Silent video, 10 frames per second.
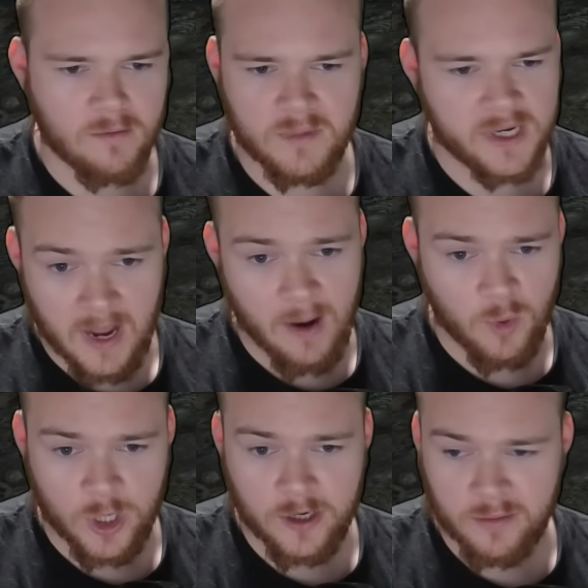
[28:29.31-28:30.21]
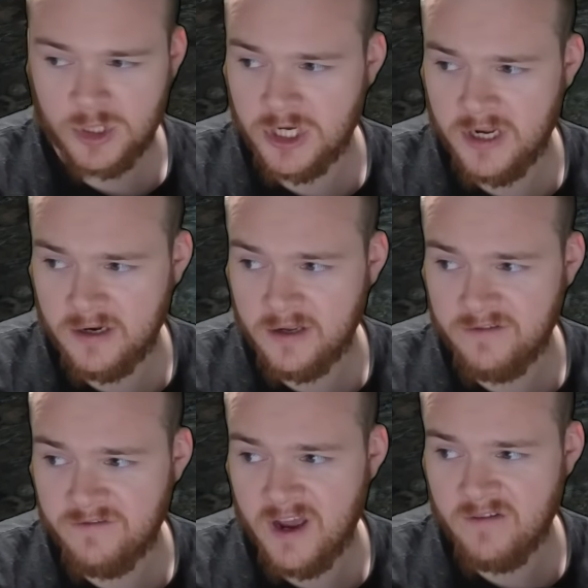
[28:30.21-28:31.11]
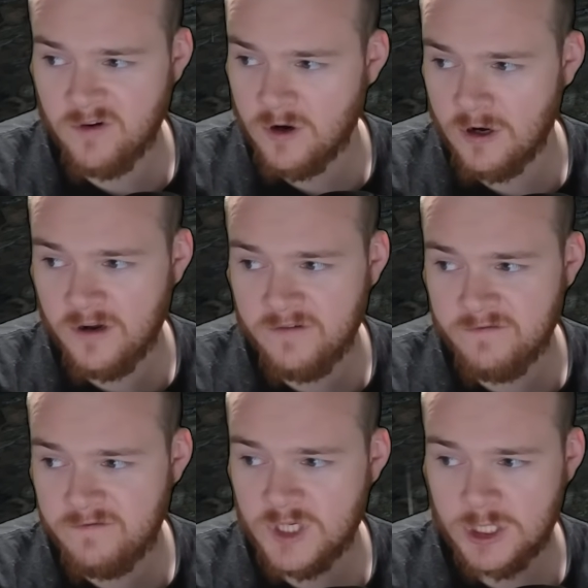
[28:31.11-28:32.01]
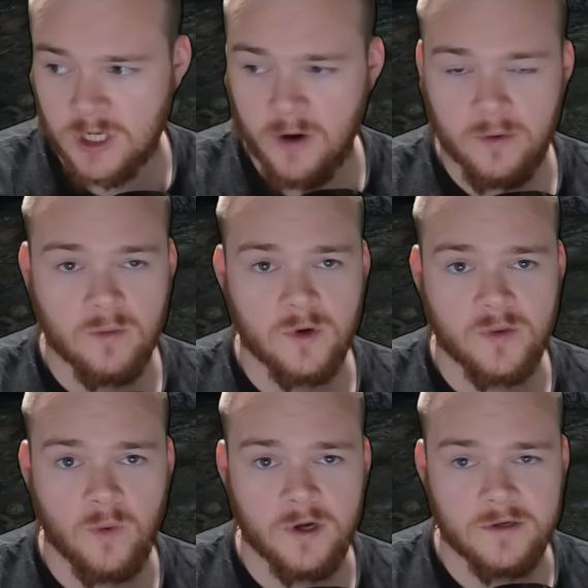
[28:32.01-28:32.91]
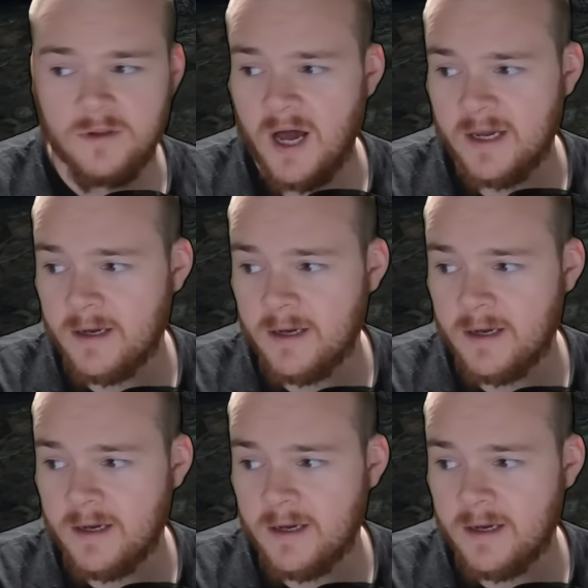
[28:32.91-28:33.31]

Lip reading: but I'm 100% in favor of just going with what you like.